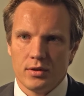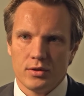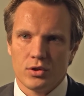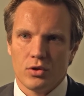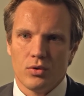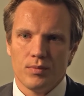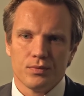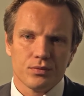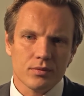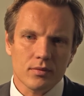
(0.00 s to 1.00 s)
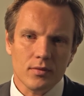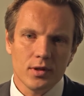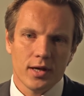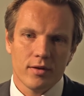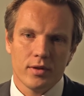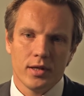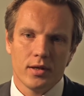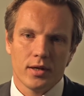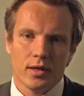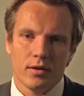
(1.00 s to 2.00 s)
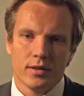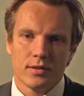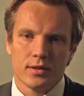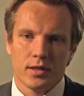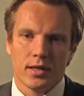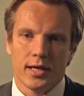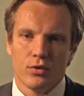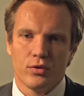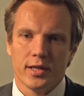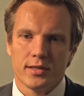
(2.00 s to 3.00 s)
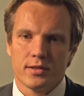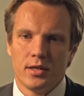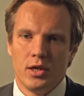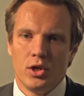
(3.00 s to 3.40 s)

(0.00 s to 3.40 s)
So I think this kind of test